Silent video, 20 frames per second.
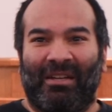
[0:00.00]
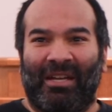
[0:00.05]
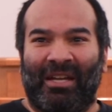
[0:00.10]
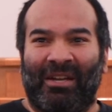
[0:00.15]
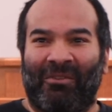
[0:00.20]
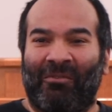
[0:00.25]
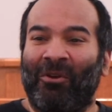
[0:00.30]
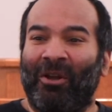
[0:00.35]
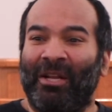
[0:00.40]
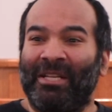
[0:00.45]

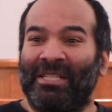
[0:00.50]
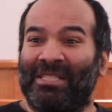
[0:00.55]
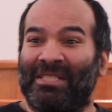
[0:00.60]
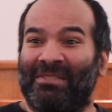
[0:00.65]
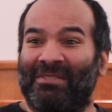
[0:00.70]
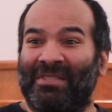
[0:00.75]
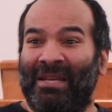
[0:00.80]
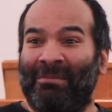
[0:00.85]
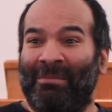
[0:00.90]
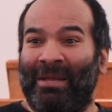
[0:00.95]
it really
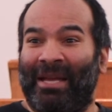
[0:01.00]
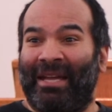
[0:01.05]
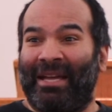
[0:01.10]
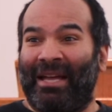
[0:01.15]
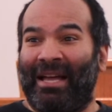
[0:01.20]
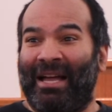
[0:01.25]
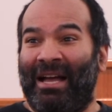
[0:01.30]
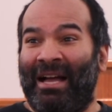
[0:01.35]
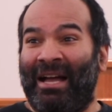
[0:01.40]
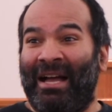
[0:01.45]
just seemed like
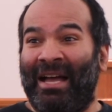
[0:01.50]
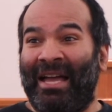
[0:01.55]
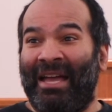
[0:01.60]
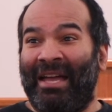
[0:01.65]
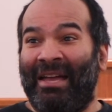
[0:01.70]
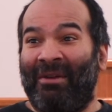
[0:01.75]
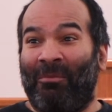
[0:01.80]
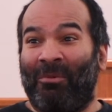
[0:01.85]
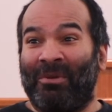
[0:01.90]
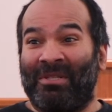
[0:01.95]

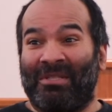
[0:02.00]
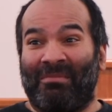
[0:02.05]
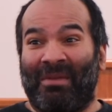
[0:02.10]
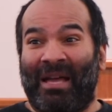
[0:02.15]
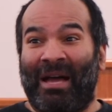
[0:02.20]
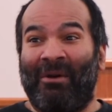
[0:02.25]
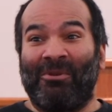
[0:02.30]
I was